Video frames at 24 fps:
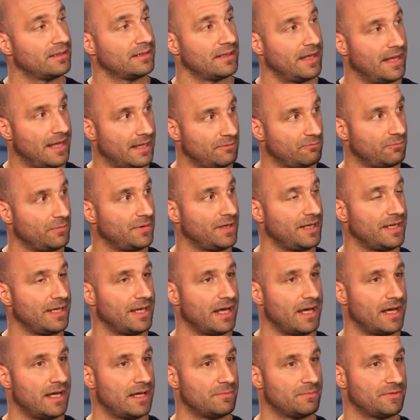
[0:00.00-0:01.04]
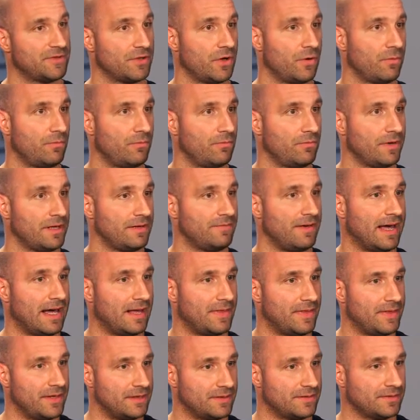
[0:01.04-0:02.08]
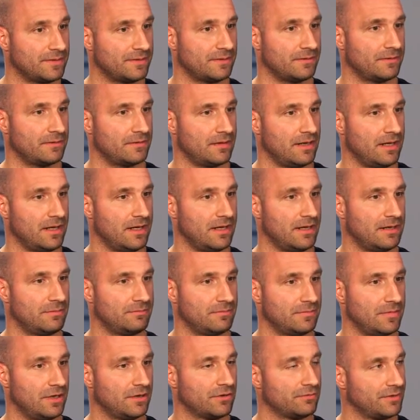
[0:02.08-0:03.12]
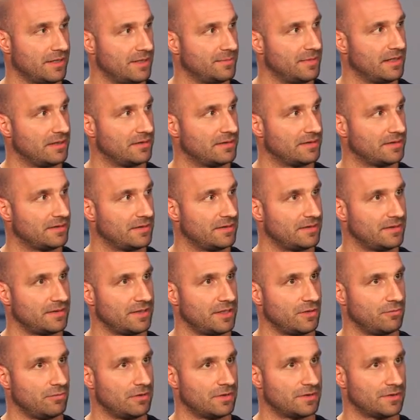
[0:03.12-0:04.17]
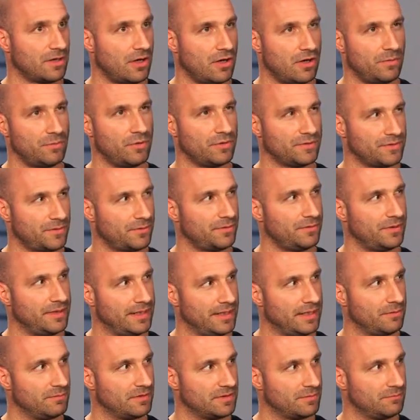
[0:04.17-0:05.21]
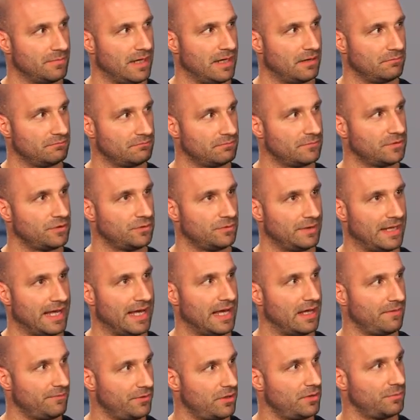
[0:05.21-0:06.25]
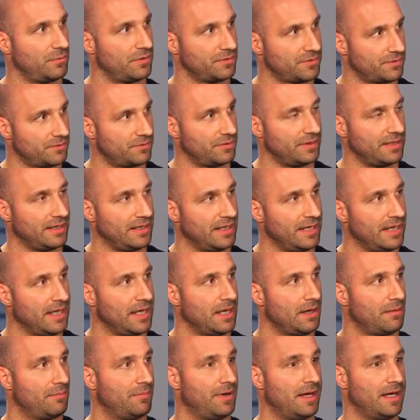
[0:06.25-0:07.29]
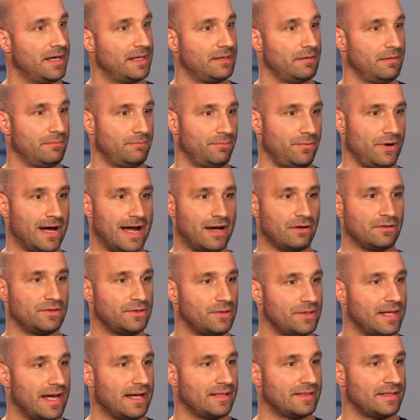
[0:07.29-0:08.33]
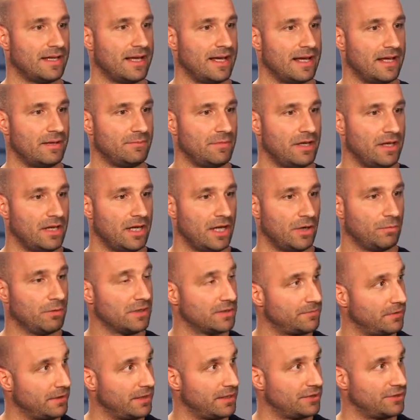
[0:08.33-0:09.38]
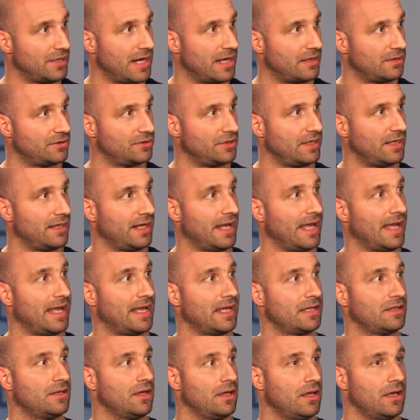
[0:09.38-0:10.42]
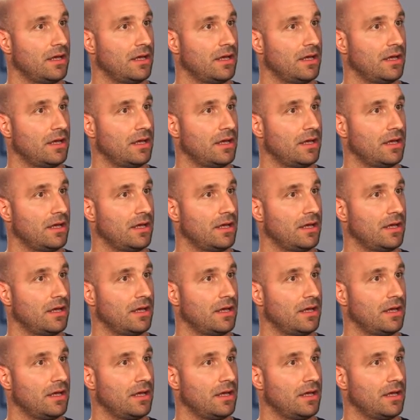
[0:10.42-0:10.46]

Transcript: And we've had this agreement since he was almost 3. He was about 2.5, almost 3. But prior to that time, it was very challenging, and